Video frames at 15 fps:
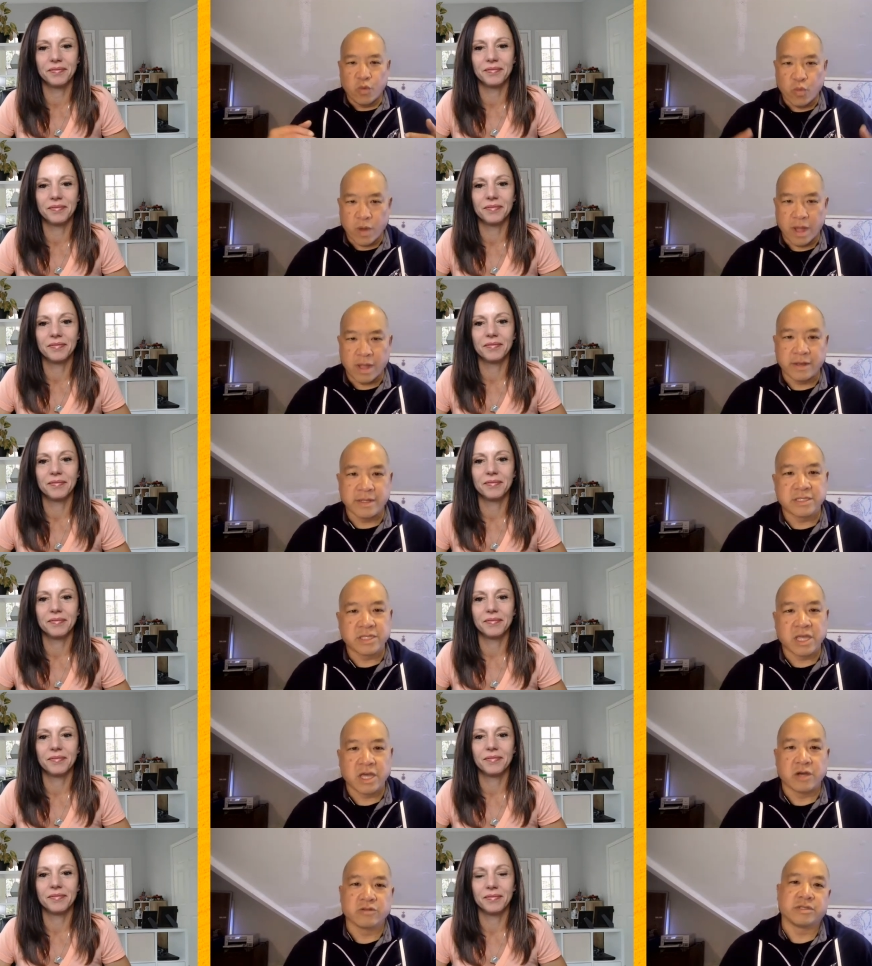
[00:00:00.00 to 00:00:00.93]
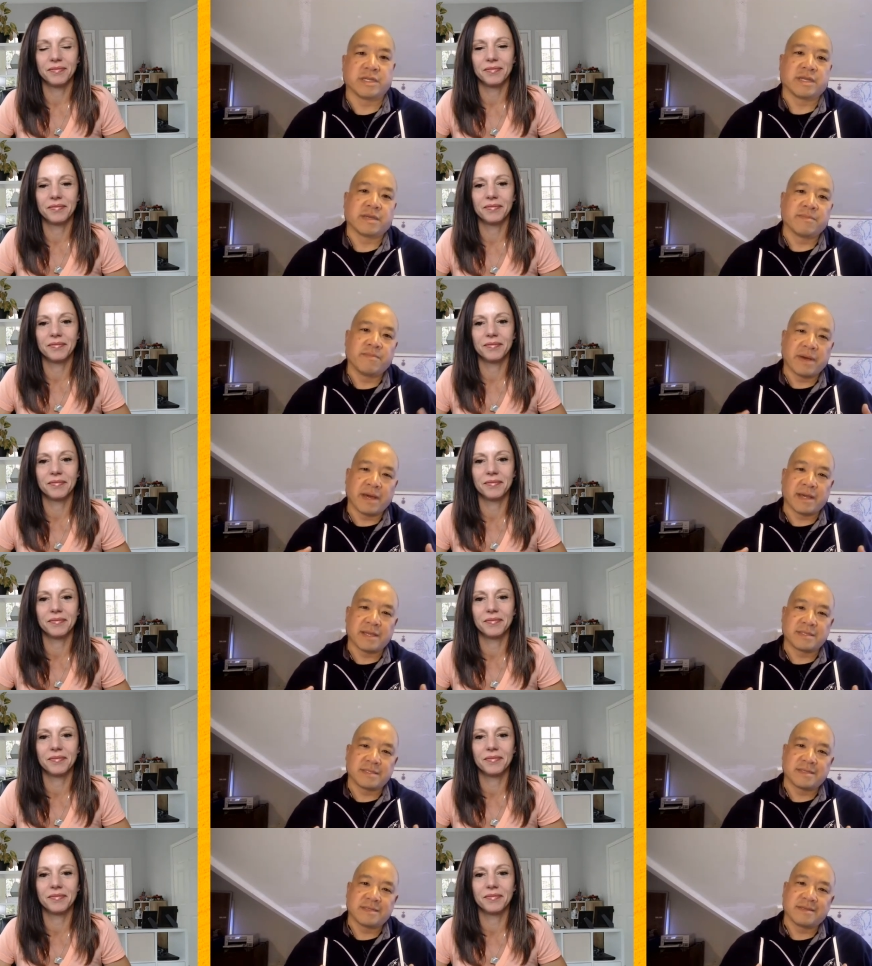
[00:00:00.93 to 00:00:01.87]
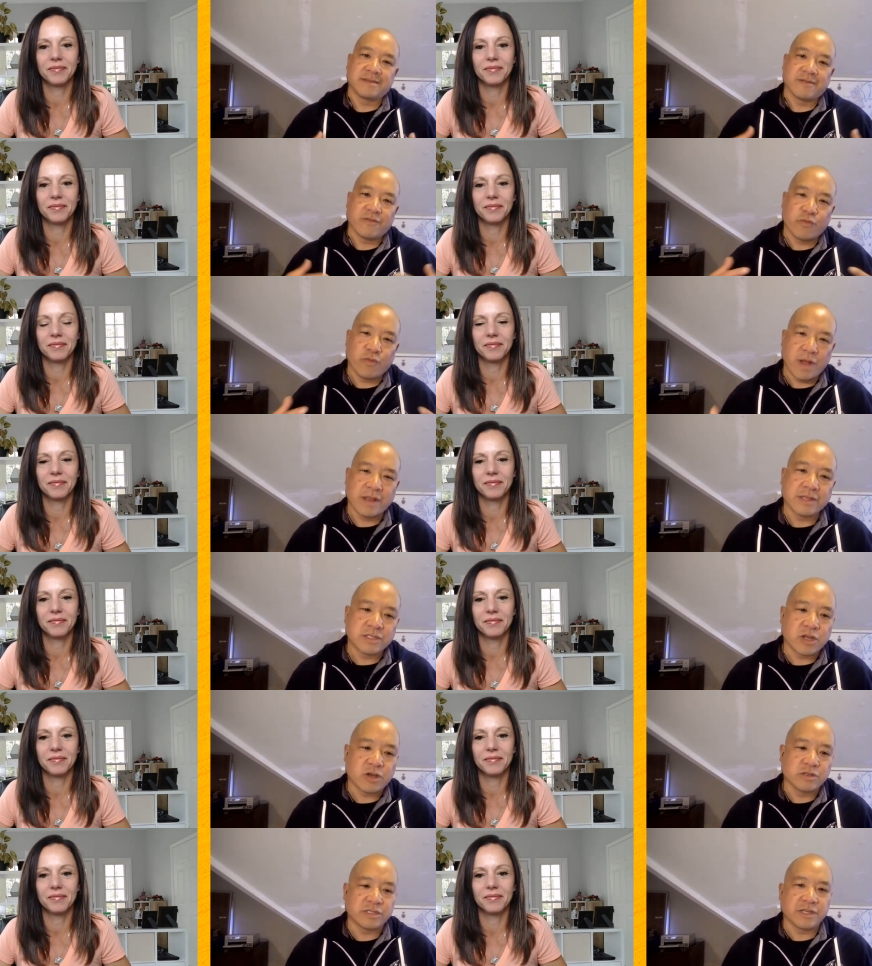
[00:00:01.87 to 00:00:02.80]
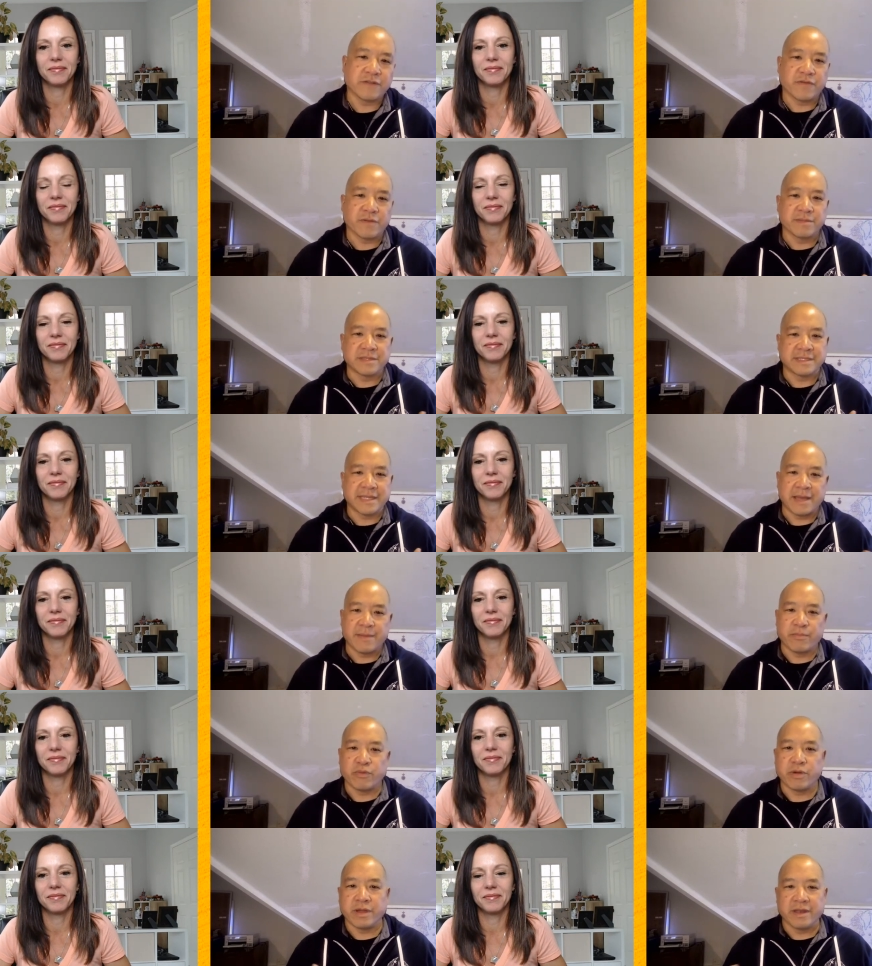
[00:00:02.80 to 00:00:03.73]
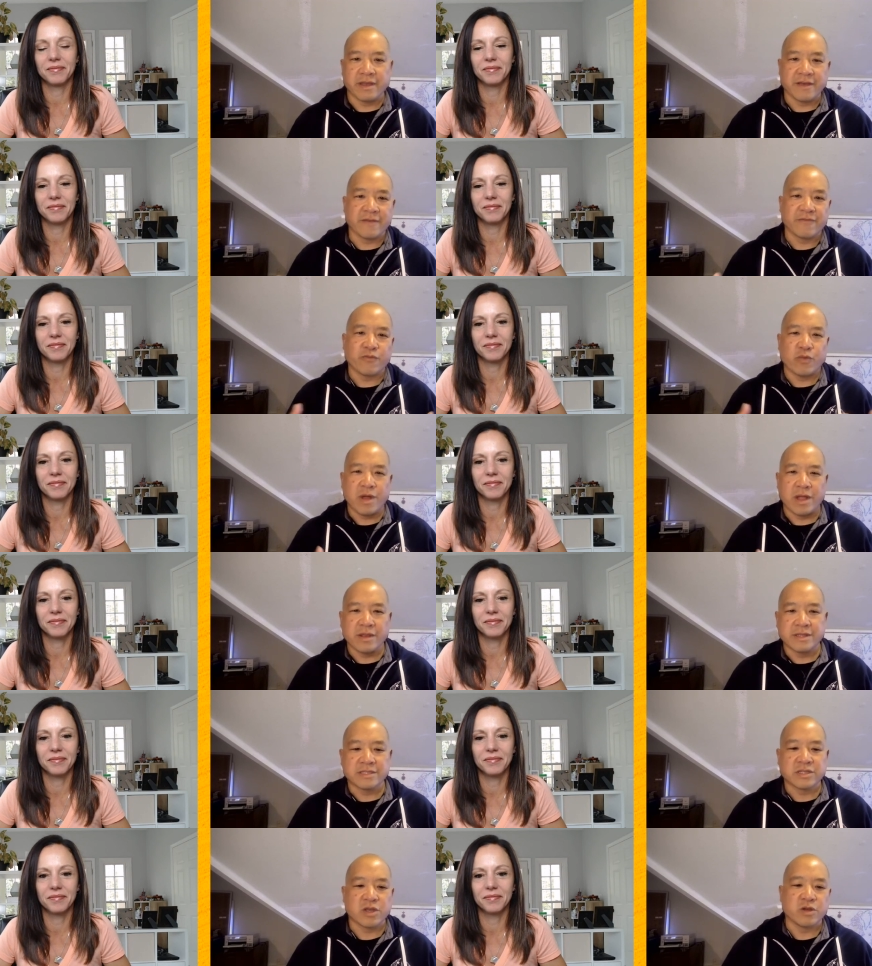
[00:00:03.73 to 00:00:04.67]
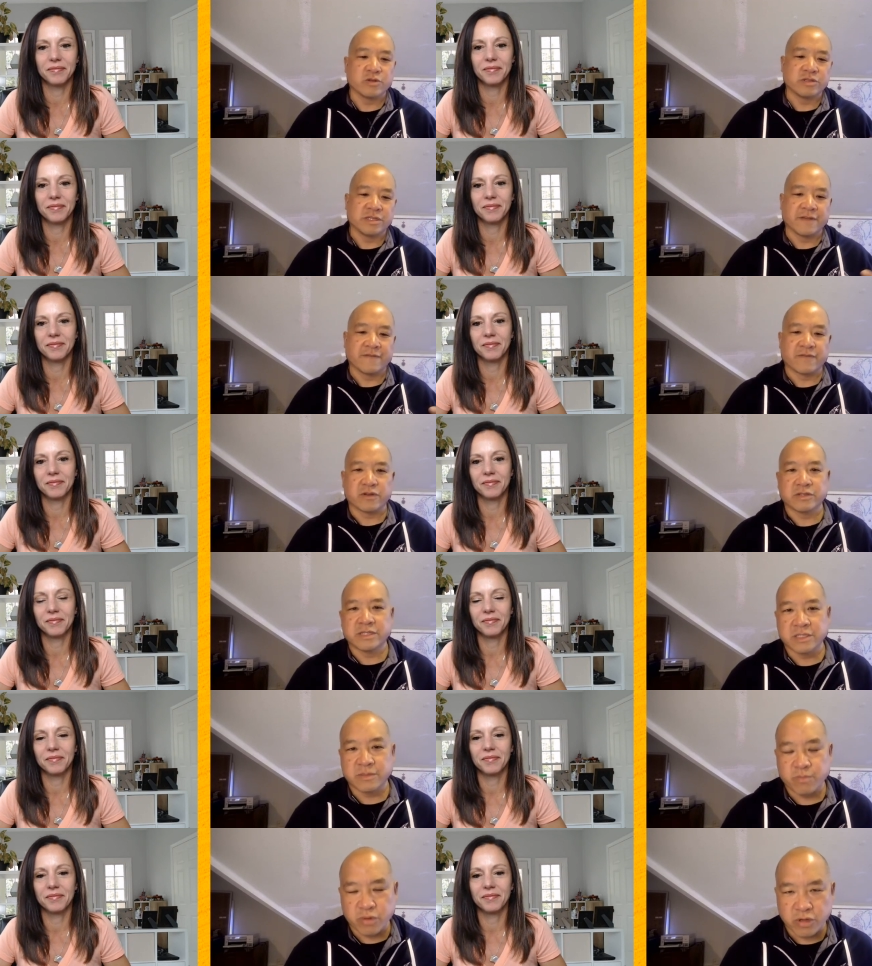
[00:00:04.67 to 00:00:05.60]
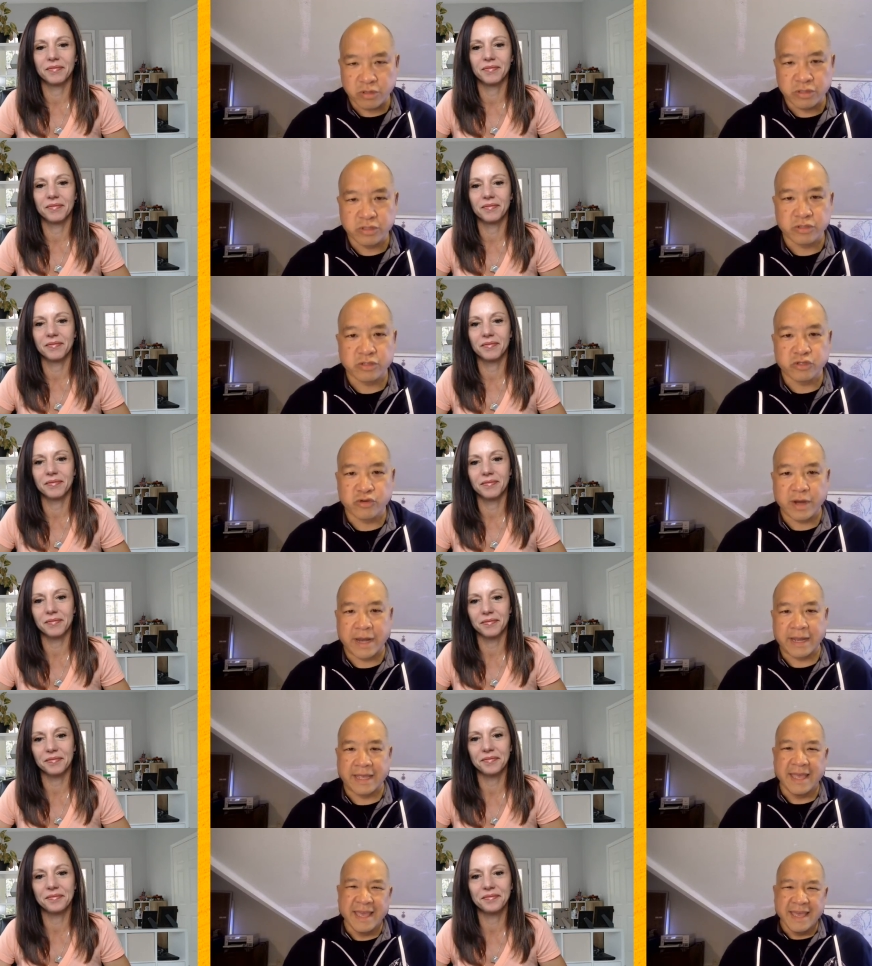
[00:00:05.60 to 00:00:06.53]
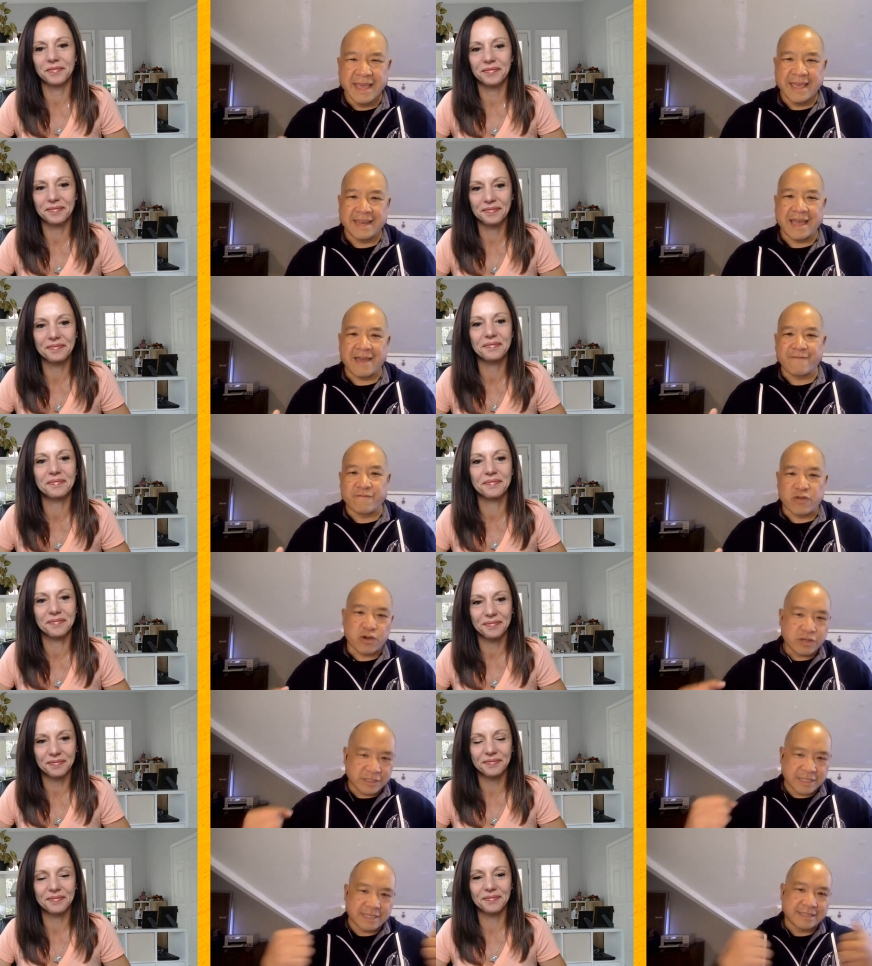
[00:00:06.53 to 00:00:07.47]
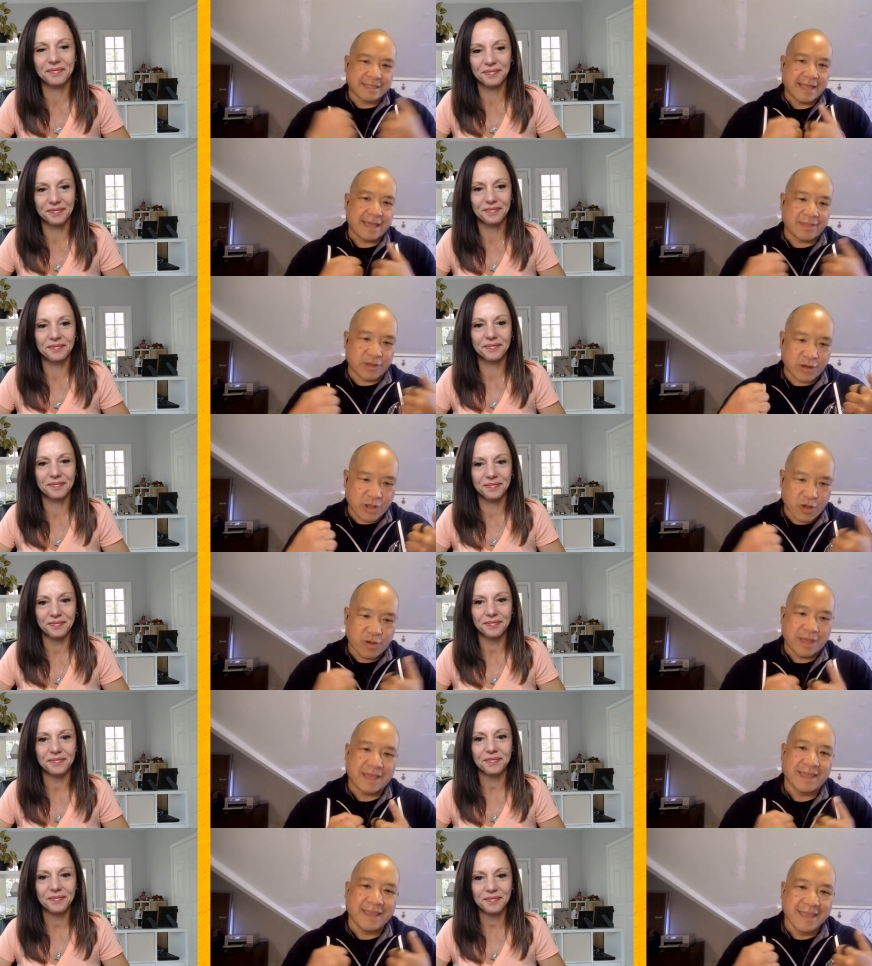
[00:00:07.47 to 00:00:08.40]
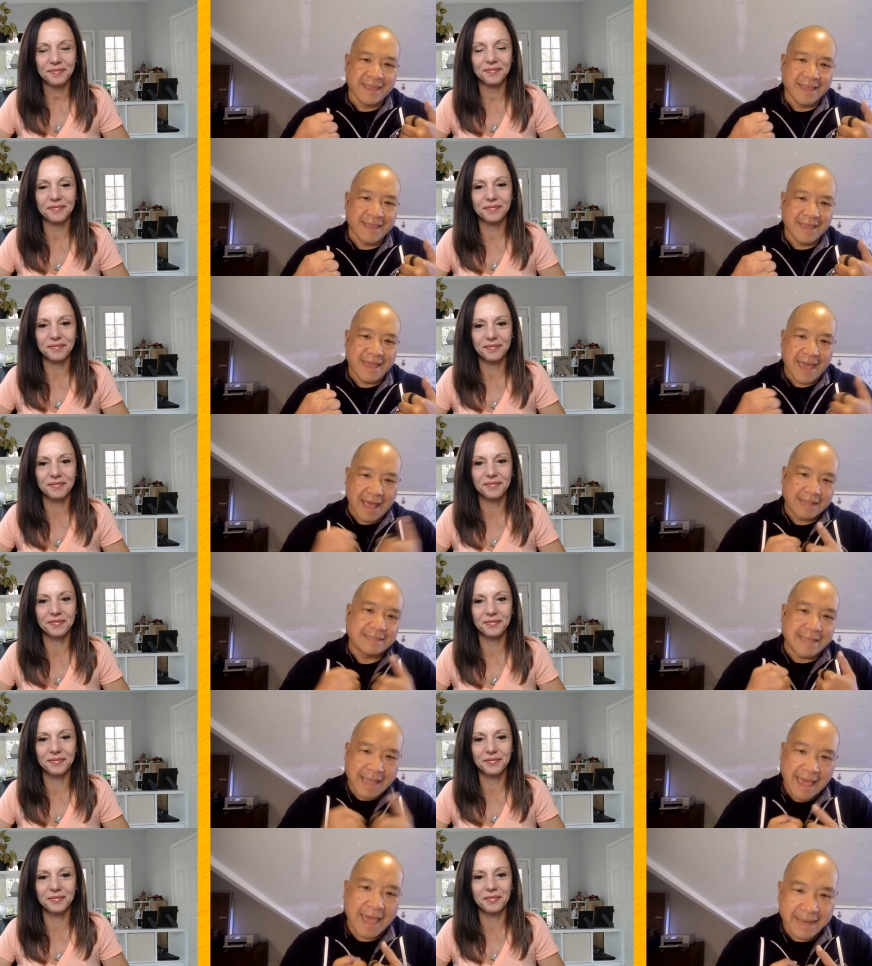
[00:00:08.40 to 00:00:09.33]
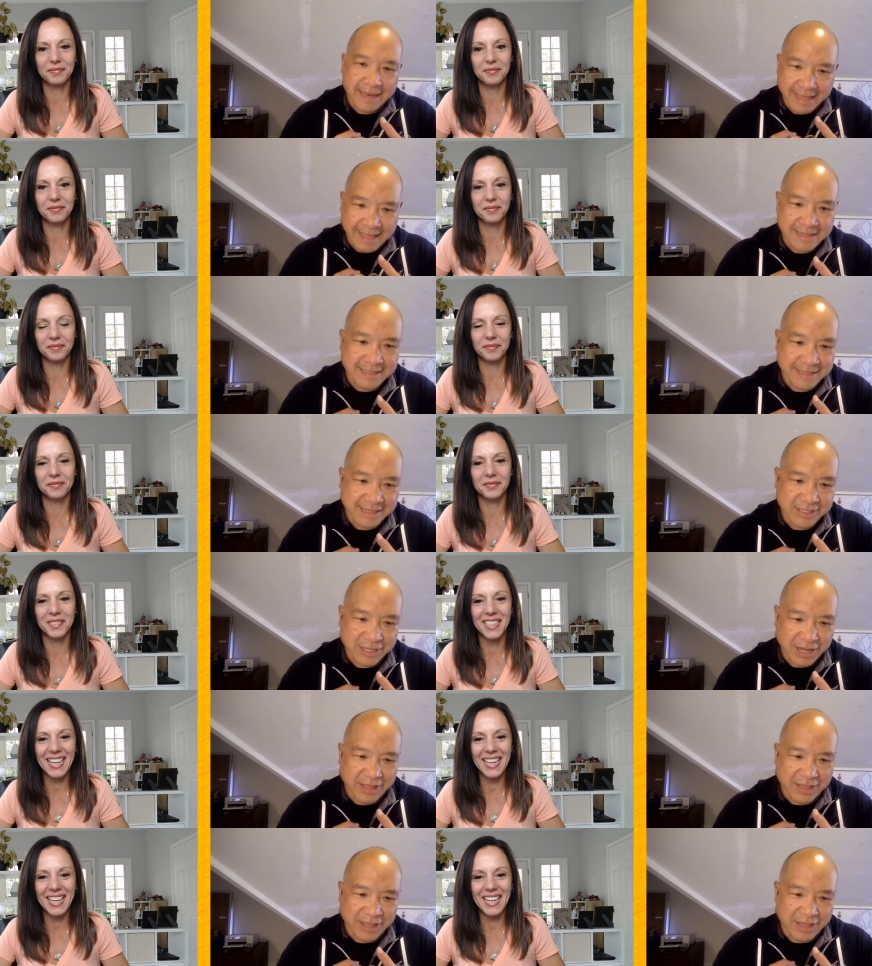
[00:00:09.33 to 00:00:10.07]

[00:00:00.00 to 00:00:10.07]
Speaker 1: wellness coaching, but wellness coaching from the standpoint of wellness coaching versus personal training, and not versus like they're going head to head against each